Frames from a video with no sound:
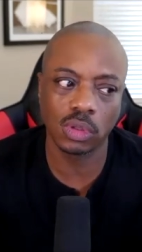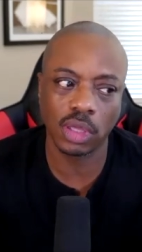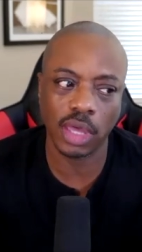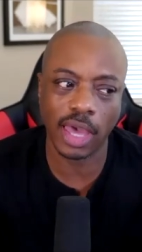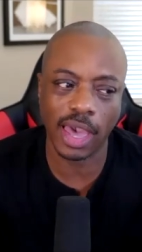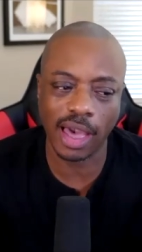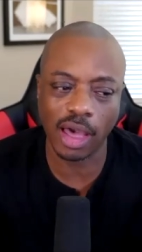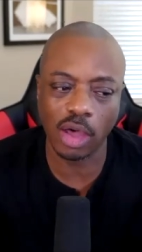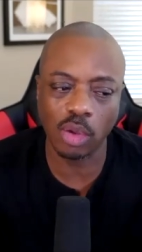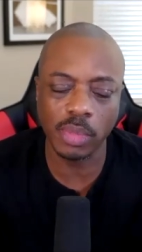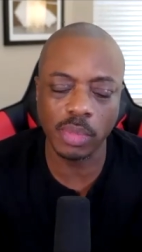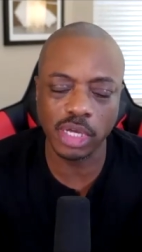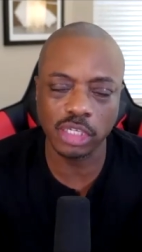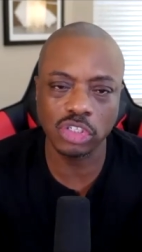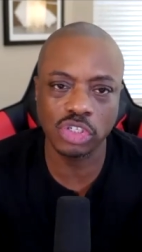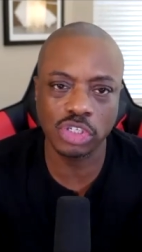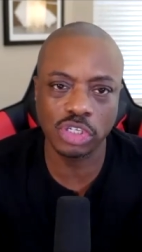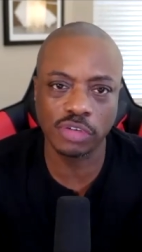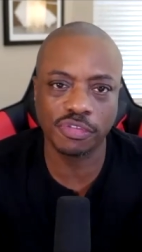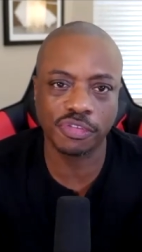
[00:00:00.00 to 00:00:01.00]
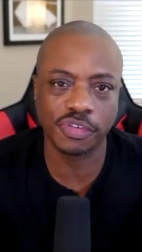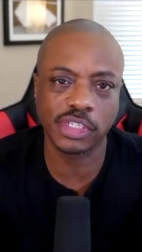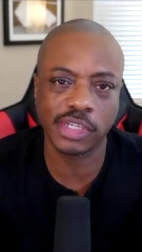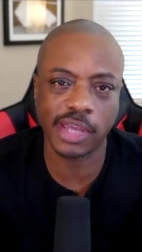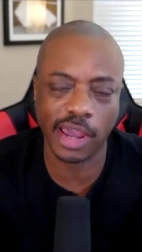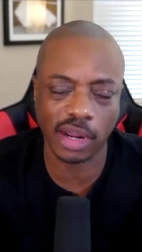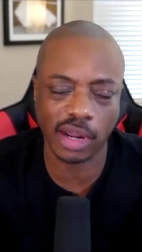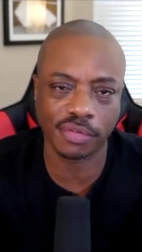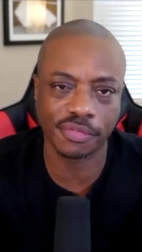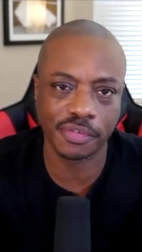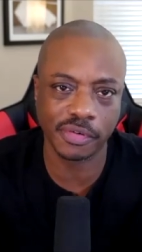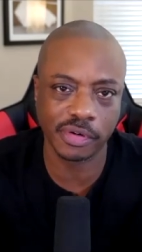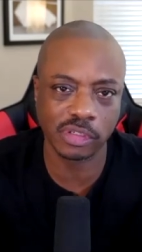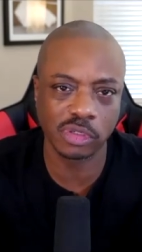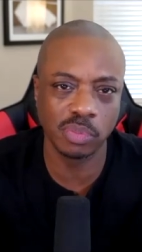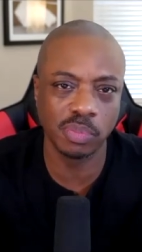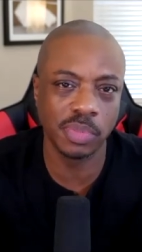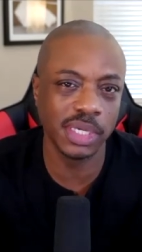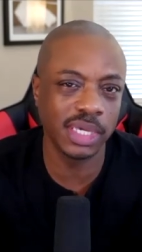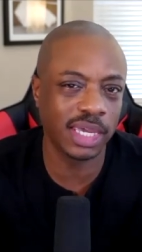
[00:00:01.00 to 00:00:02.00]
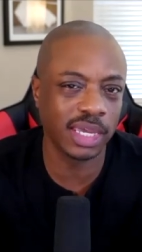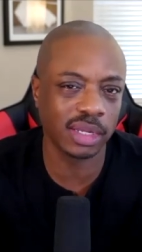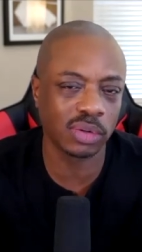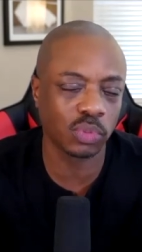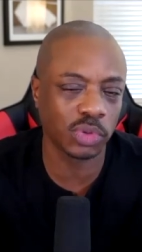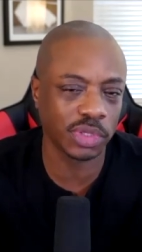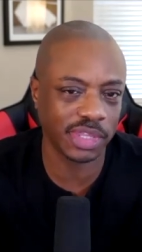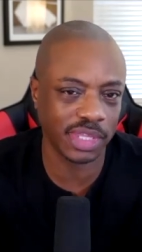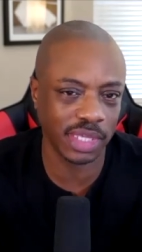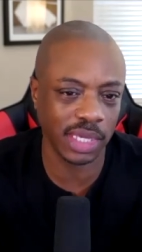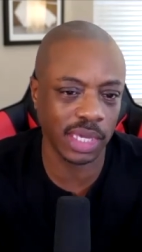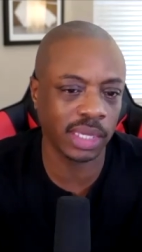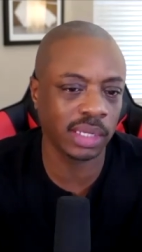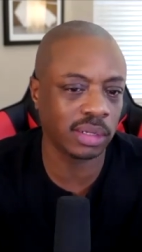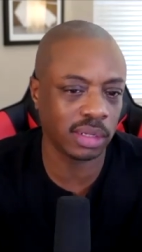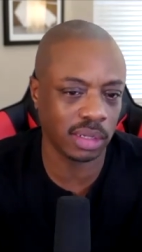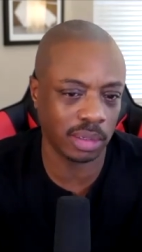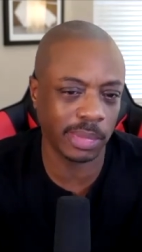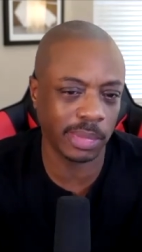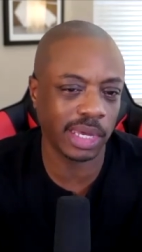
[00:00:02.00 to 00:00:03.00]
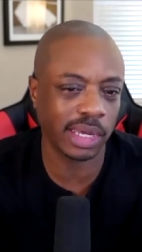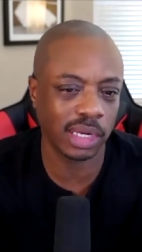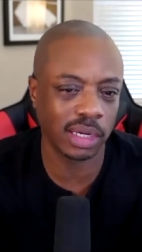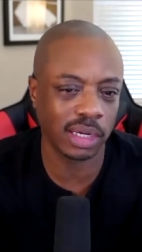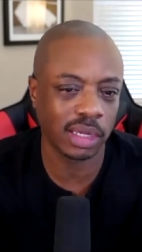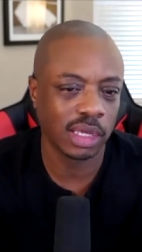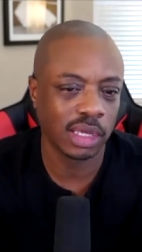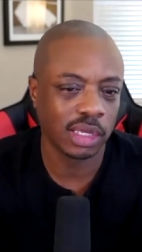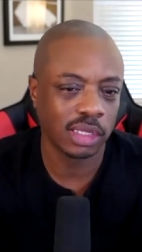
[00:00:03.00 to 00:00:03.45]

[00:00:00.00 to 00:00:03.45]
how much should photographers begin with the end in mind?